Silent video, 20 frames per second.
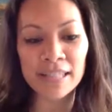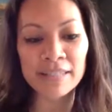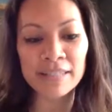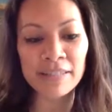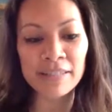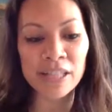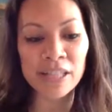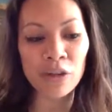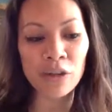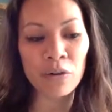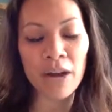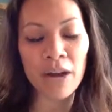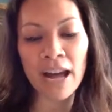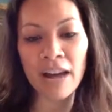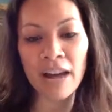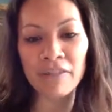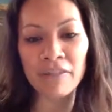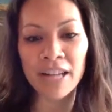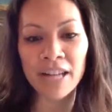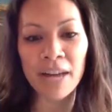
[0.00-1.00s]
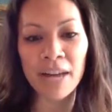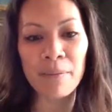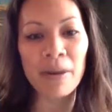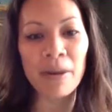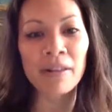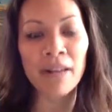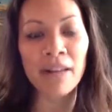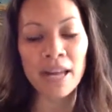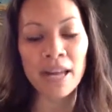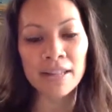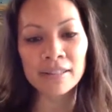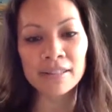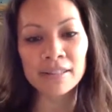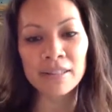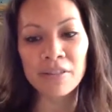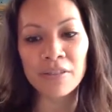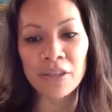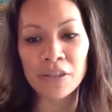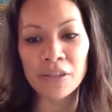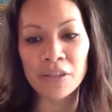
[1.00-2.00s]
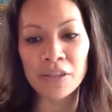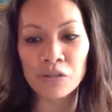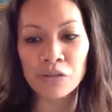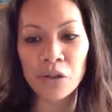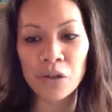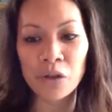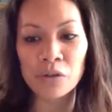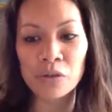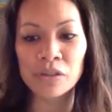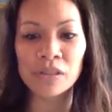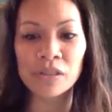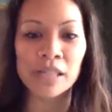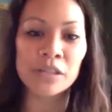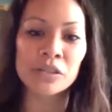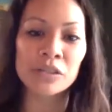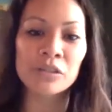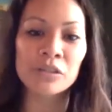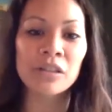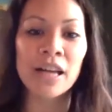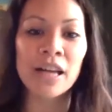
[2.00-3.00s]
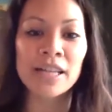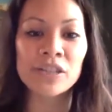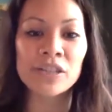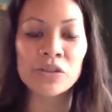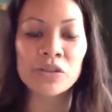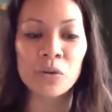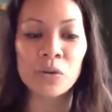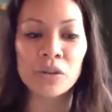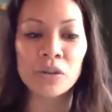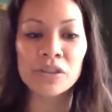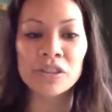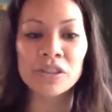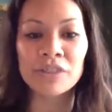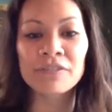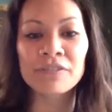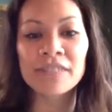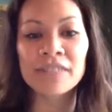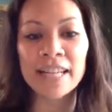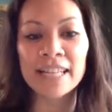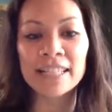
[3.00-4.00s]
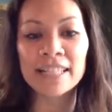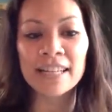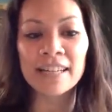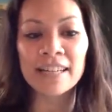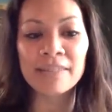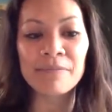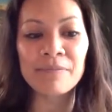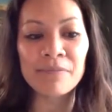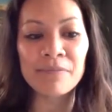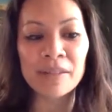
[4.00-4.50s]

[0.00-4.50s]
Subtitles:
they don't have an MLS and there's no centralized source of data.